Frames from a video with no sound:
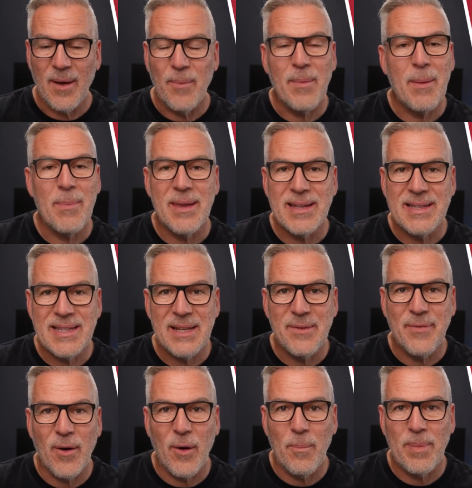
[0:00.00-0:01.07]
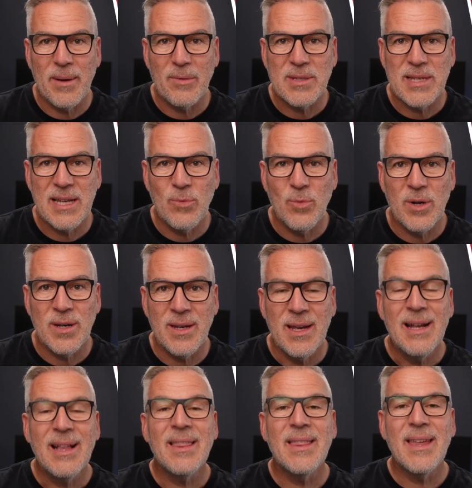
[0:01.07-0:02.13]
maybe a default built-in one,
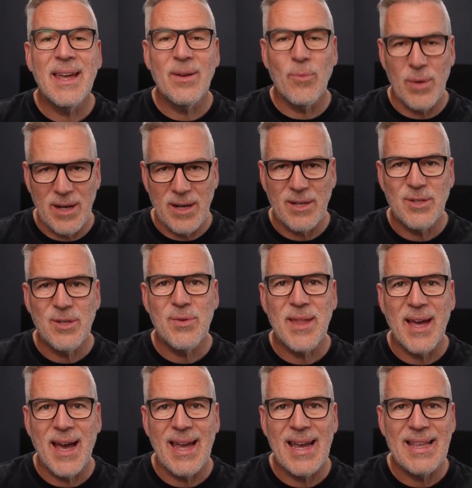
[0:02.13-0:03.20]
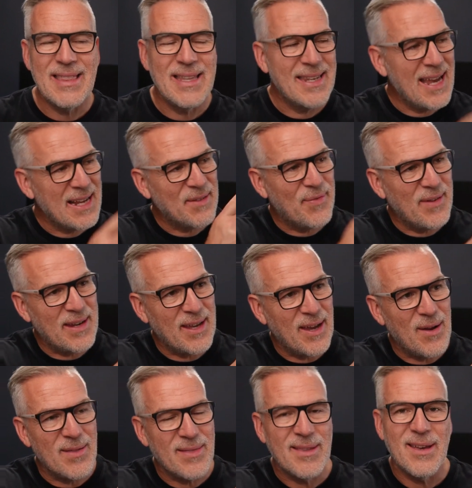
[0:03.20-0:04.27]
then we're going to do that in the next
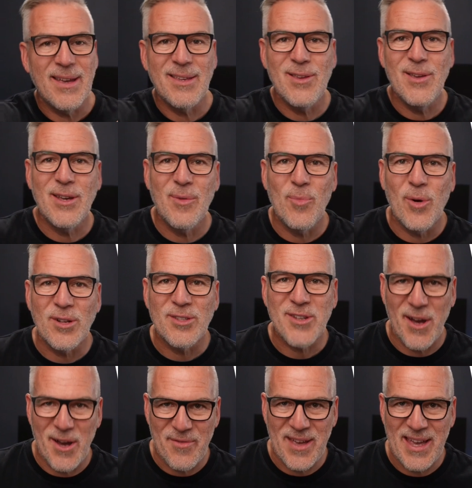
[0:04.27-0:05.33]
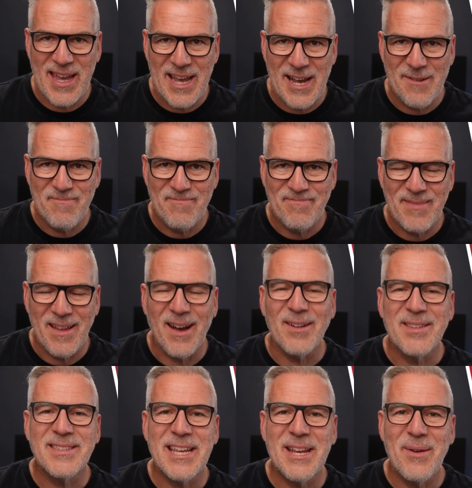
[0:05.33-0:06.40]
video that you can watch over here. I'll
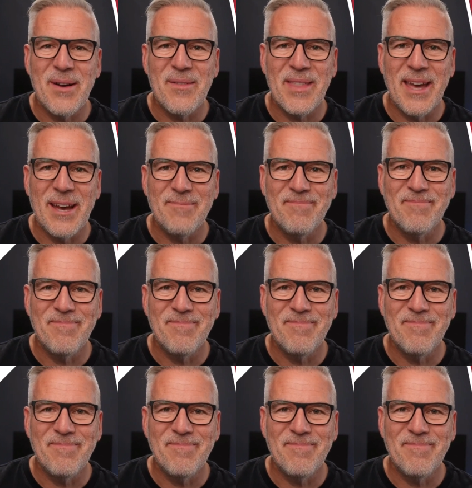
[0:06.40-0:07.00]
see you over there.